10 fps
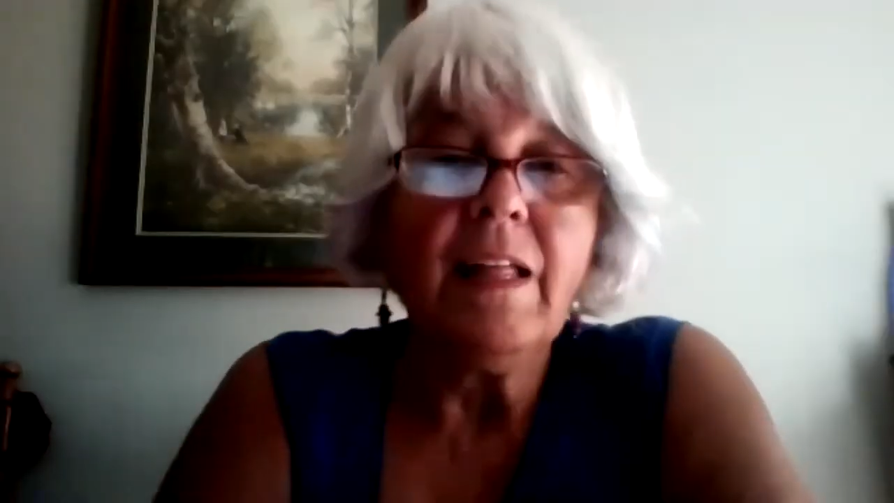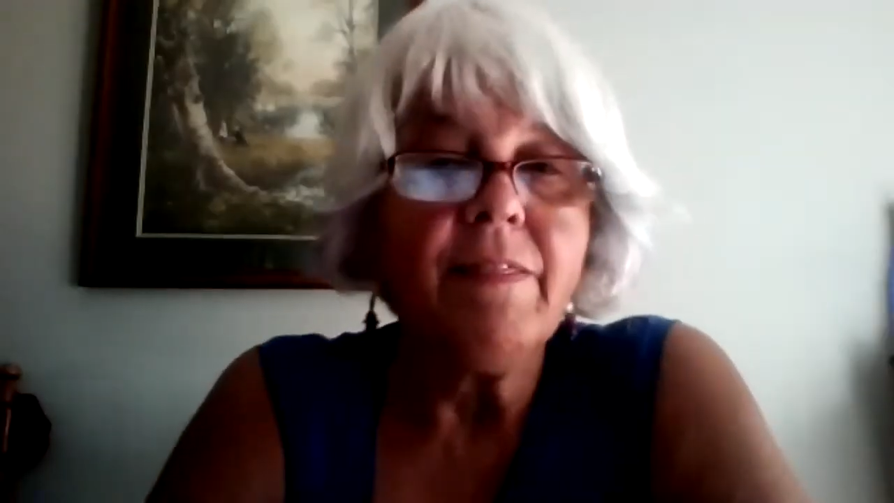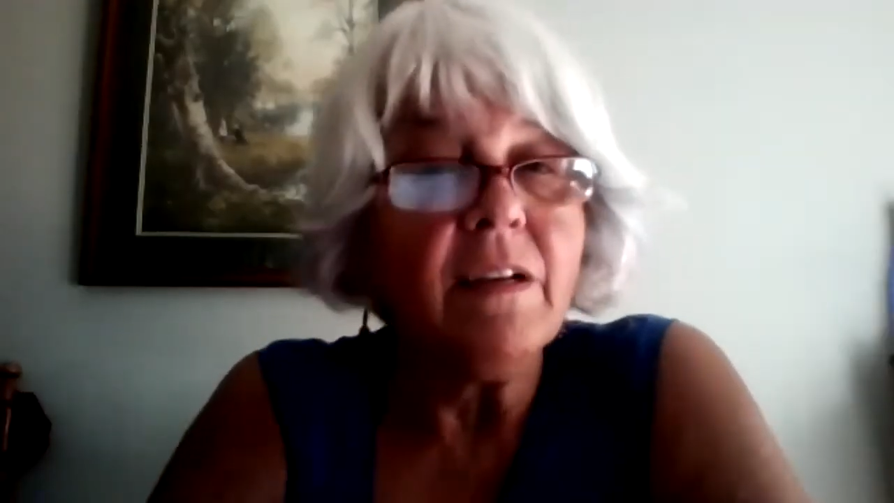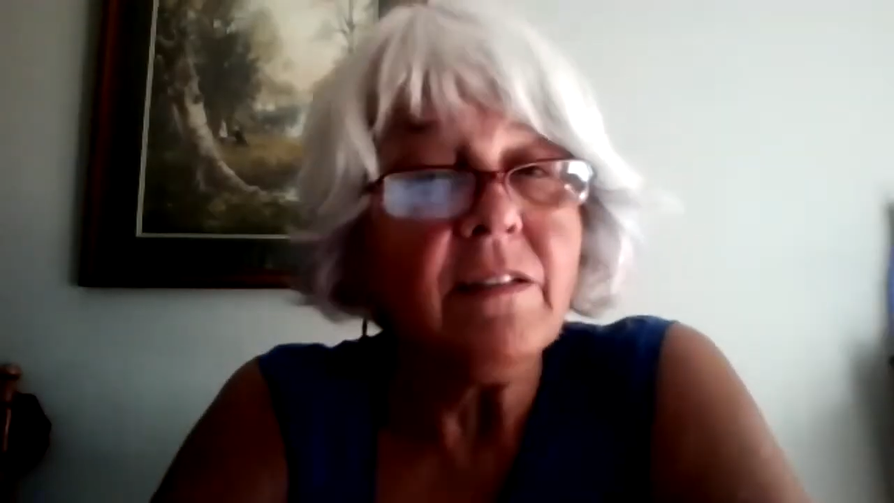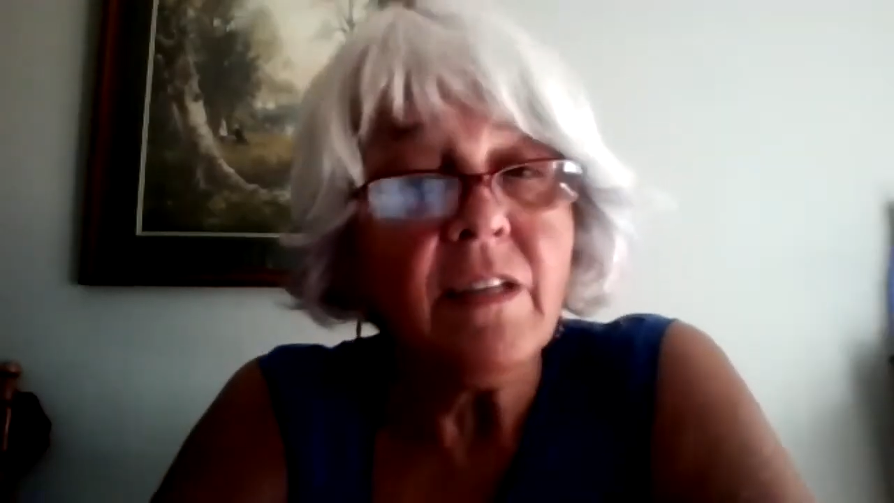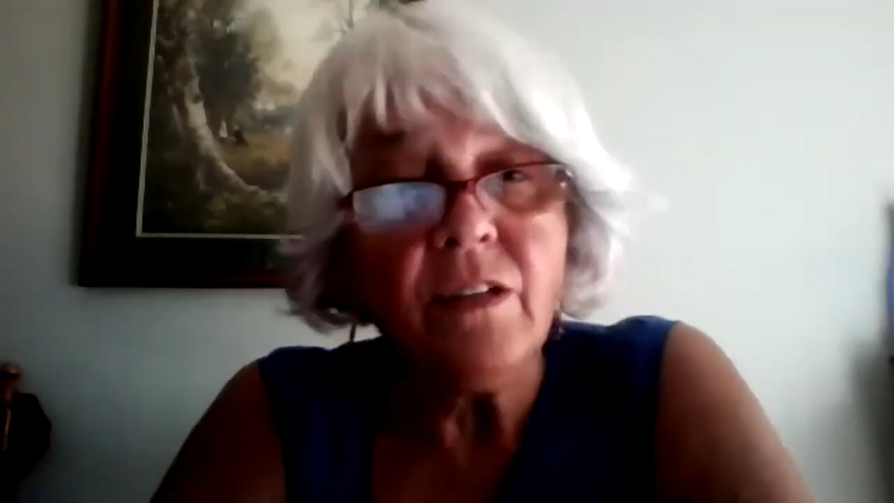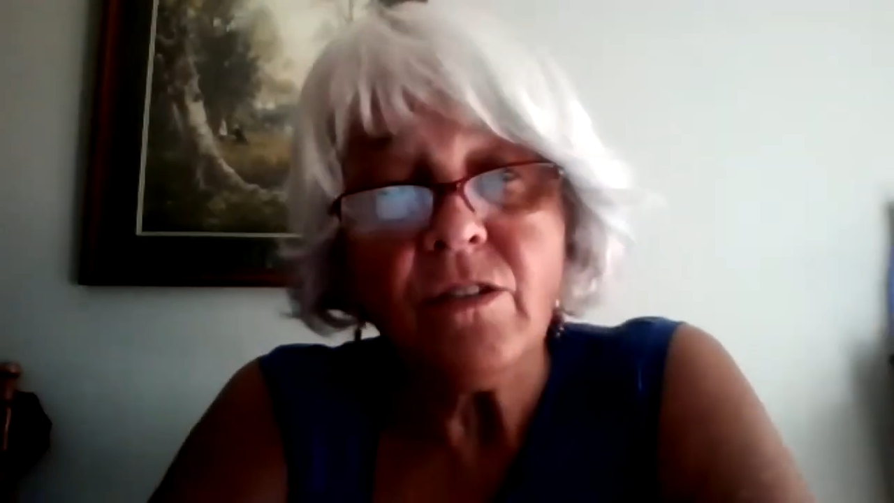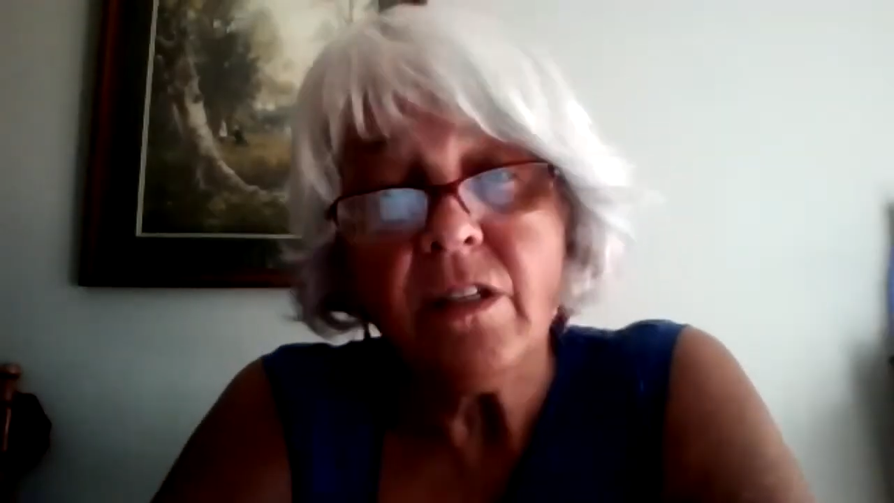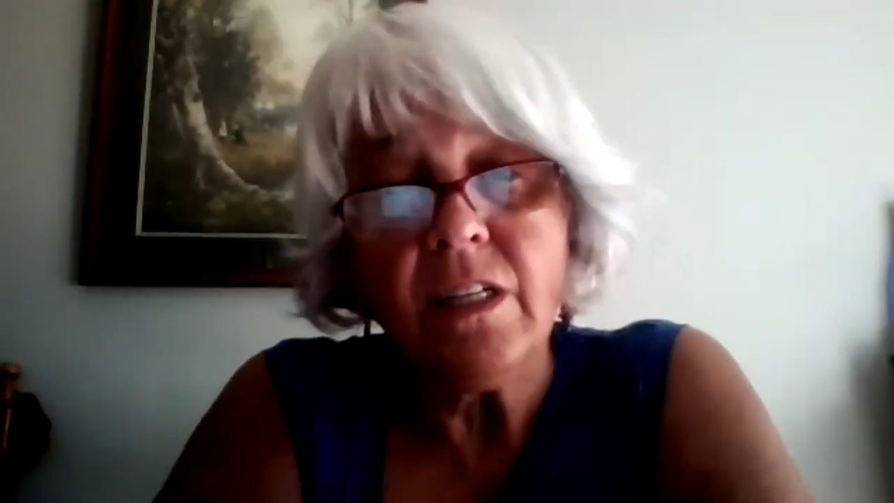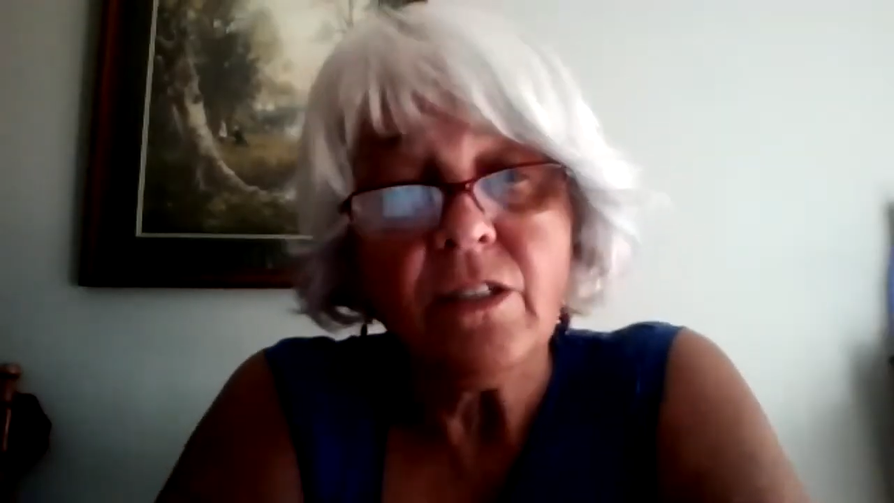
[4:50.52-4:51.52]
That sounds
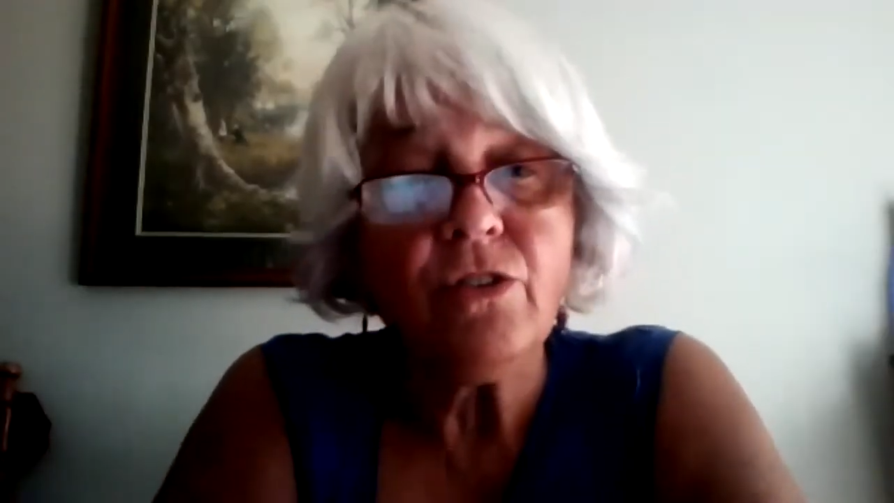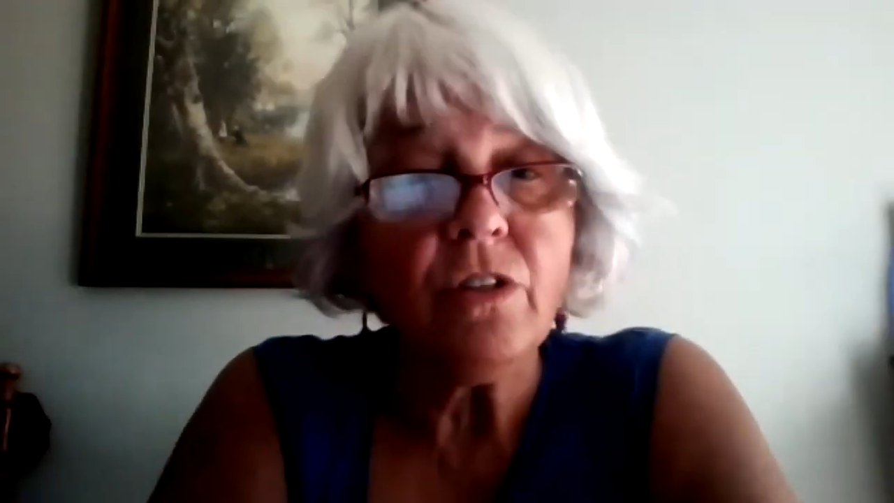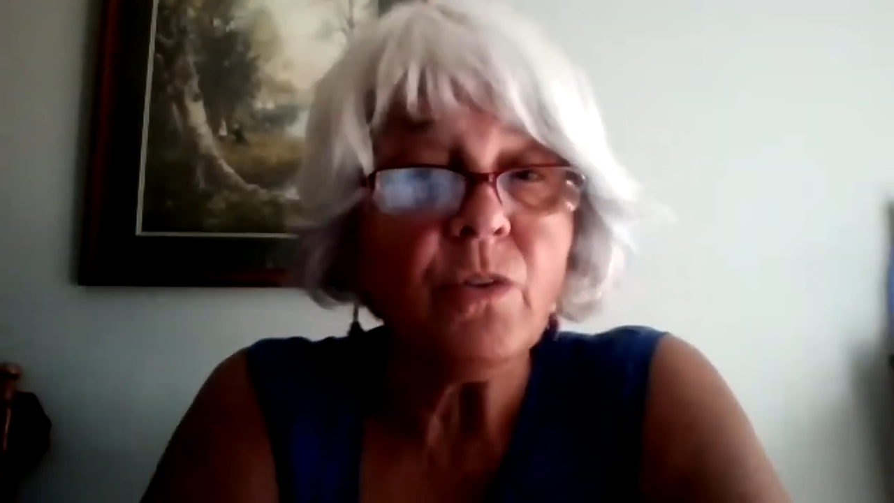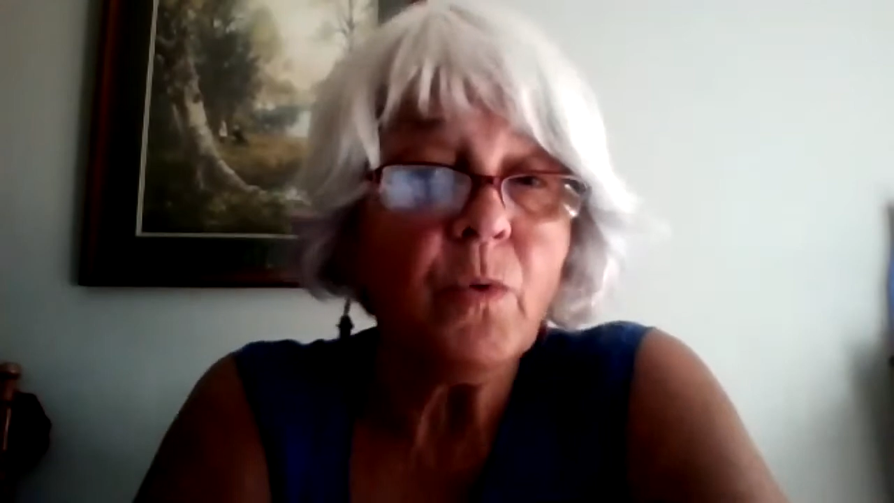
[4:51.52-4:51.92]
like just